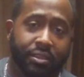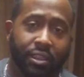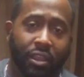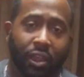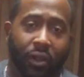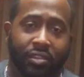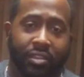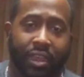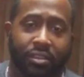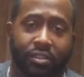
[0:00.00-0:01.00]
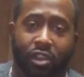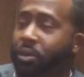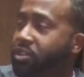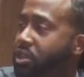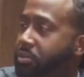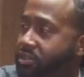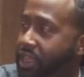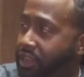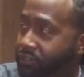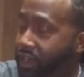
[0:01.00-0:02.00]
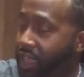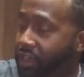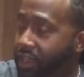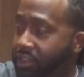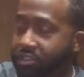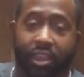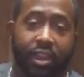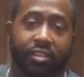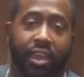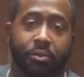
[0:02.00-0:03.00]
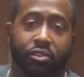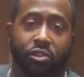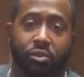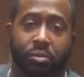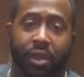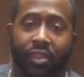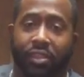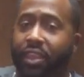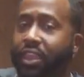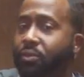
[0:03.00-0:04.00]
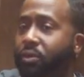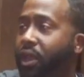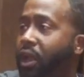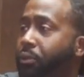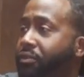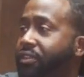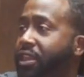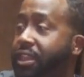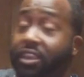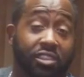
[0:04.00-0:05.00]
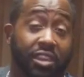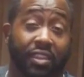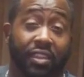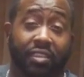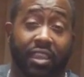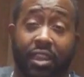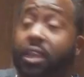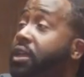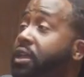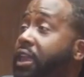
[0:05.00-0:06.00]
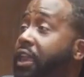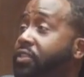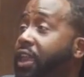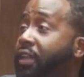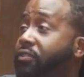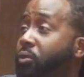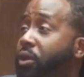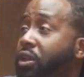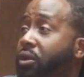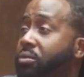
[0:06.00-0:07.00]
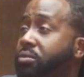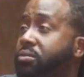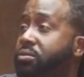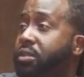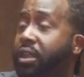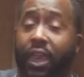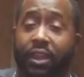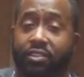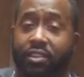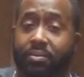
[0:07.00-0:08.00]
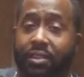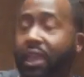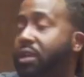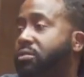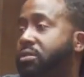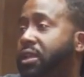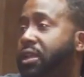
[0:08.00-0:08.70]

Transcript: You know, it's not, nobody's going to mistake it for air conditioning anytime soon, but I think it will help with ventilation in the tent if you have your window kind of zipped down,